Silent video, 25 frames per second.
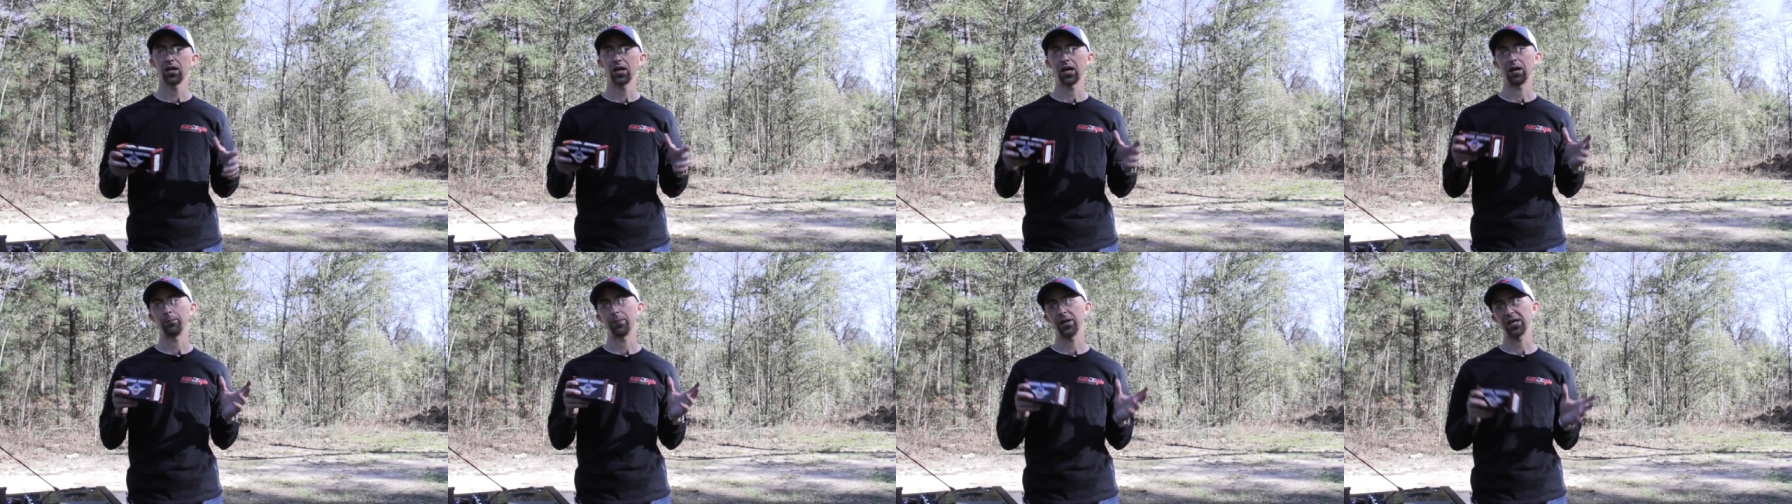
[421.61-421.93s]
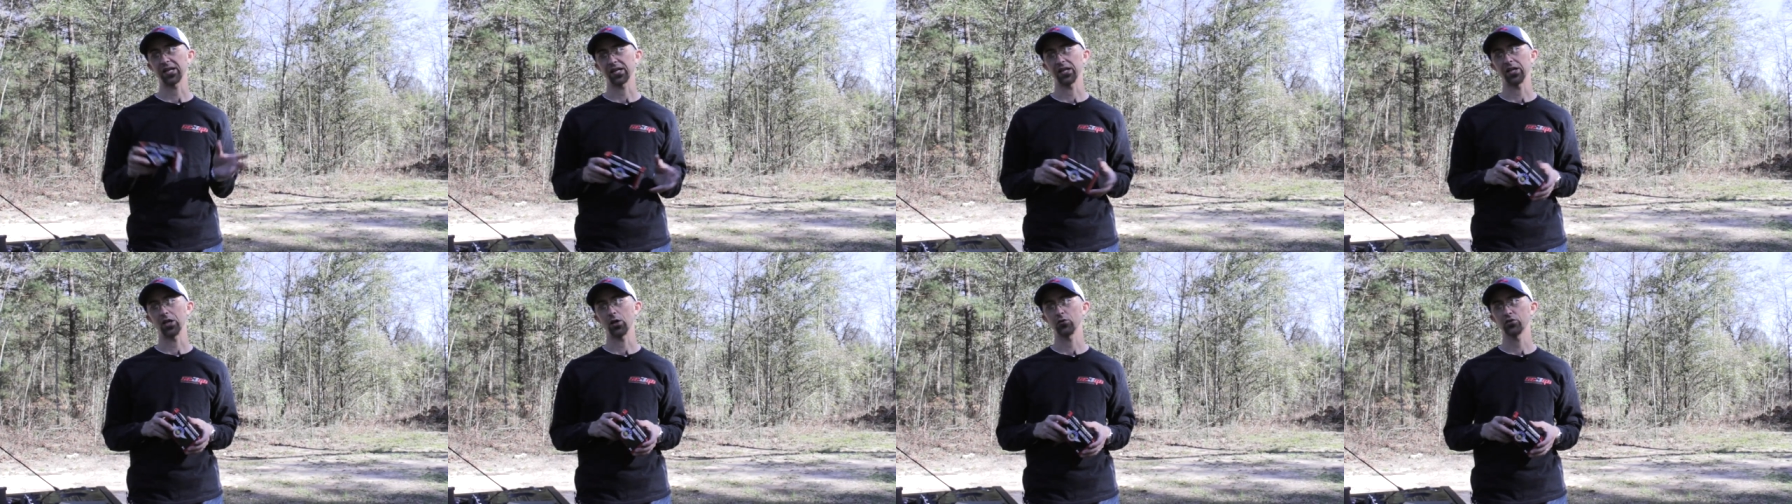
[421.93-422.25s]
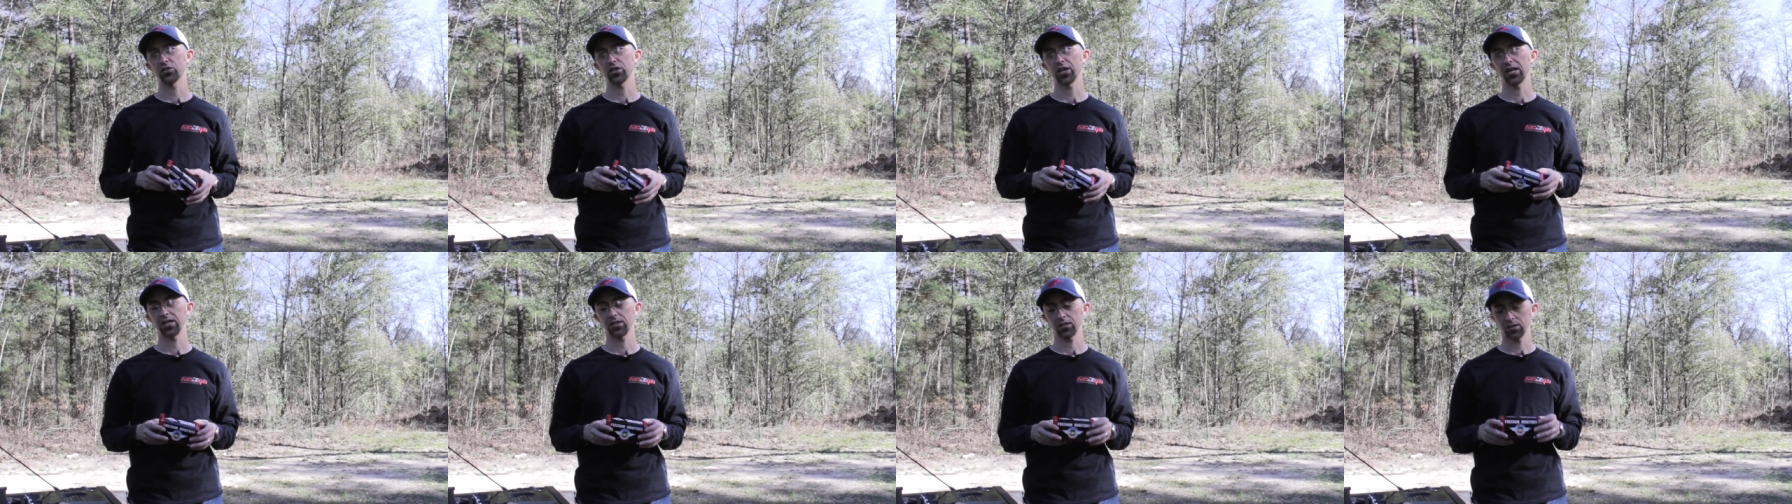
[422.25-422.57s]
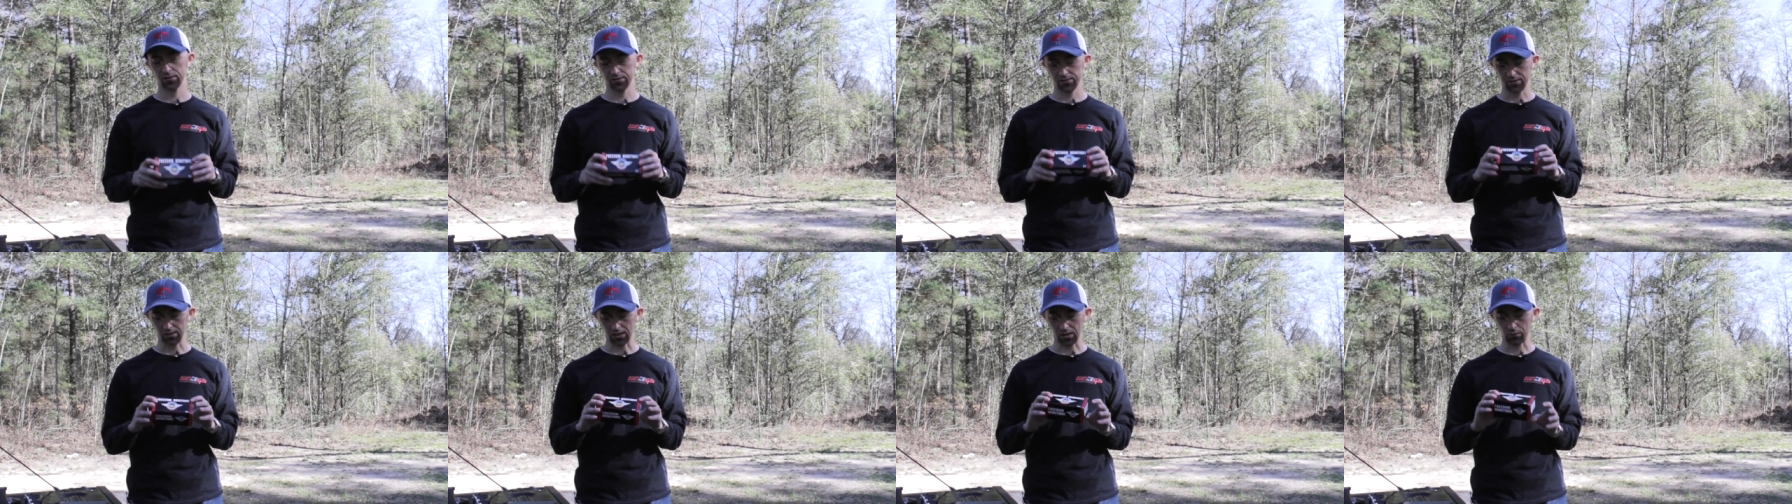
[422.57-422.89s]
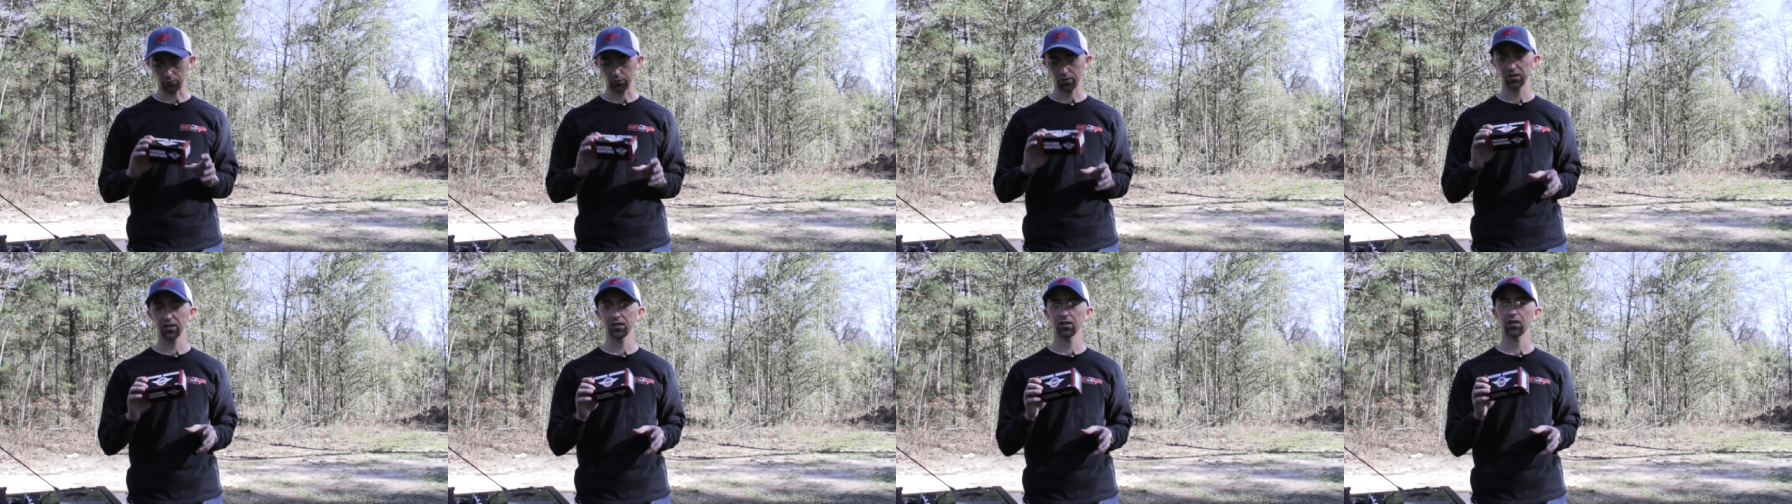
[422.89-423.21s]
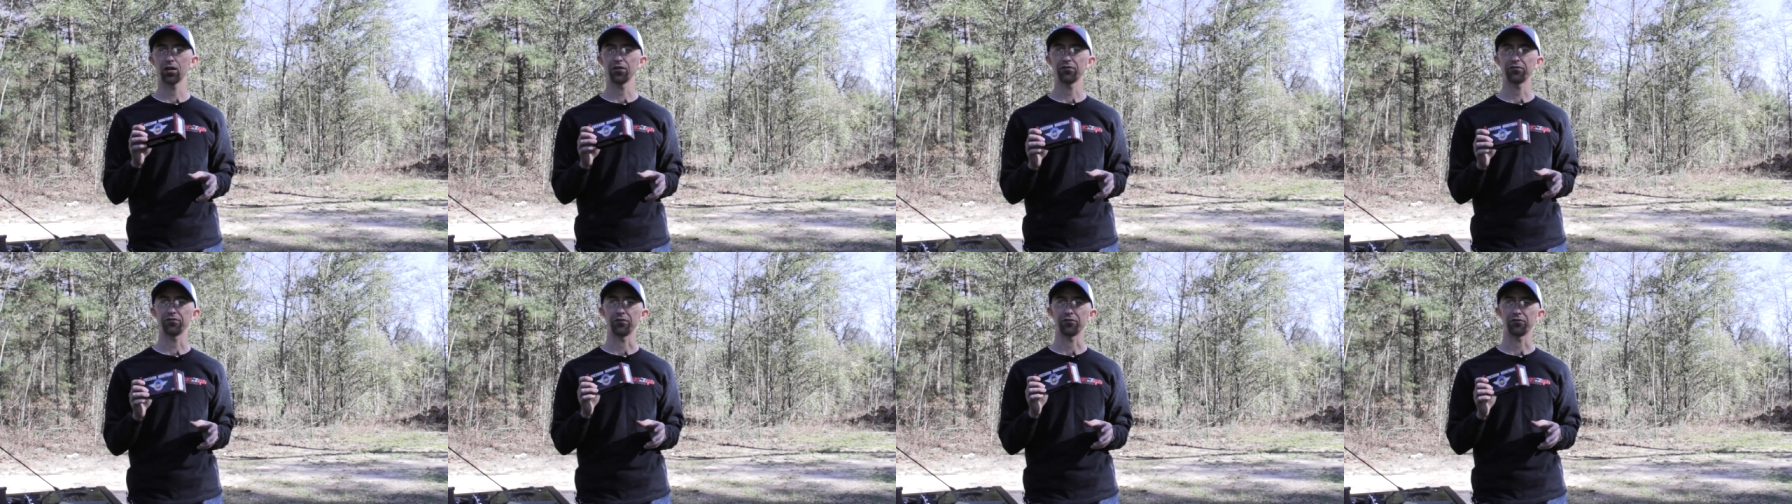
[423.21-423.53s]
I'm making no changes. I really
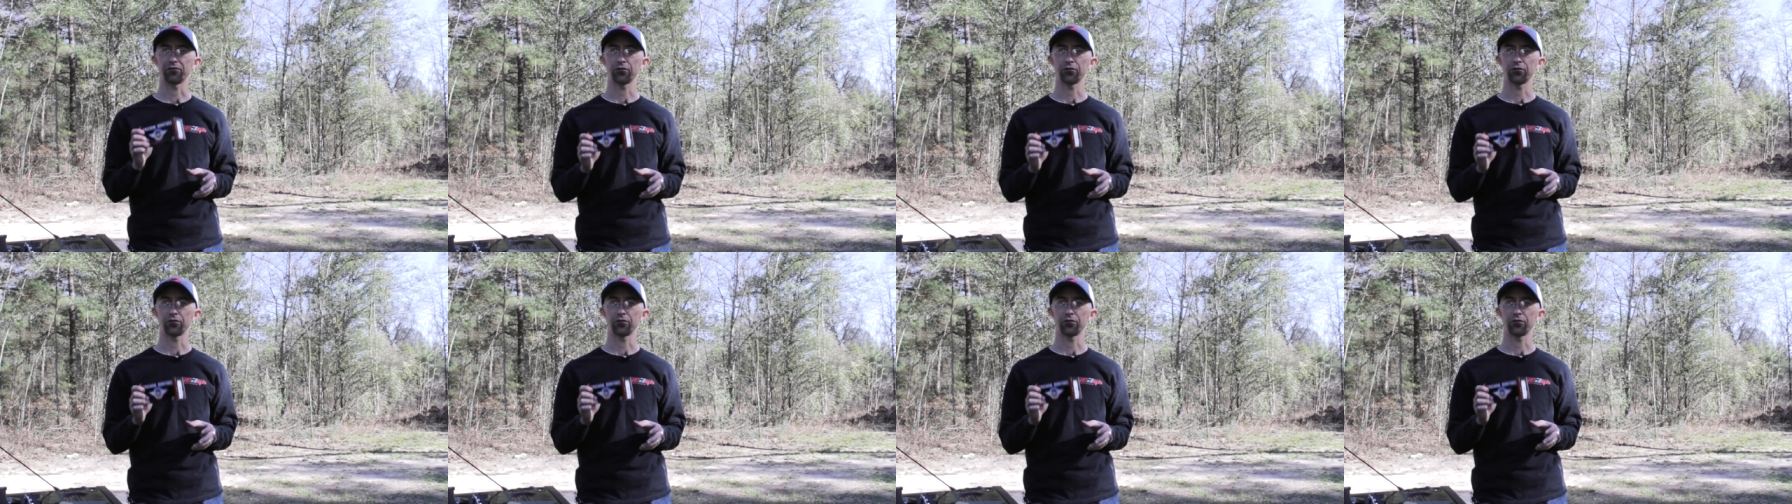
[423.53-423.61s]
love the